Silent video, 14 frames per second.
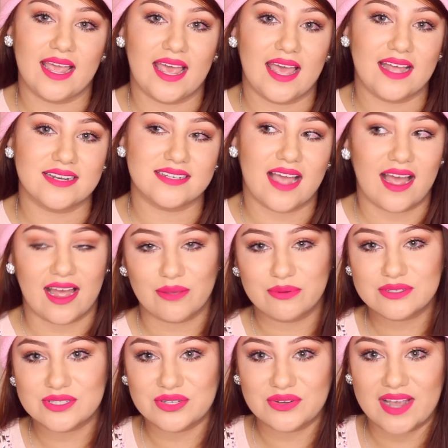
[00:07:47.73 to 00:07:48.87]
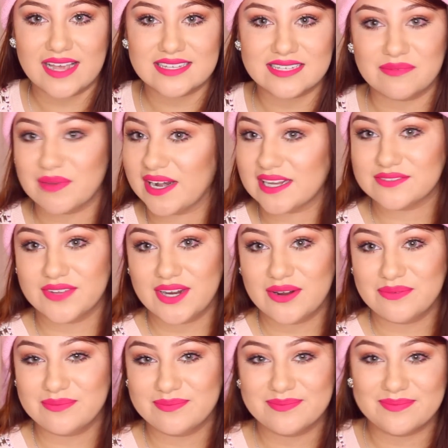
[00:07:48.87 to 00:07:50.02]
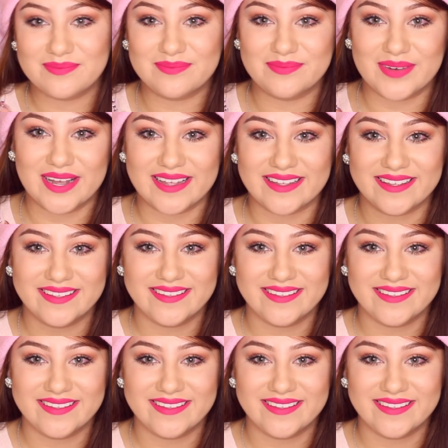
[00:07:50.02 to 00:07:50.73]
and I will see you guys in my next video. Bye.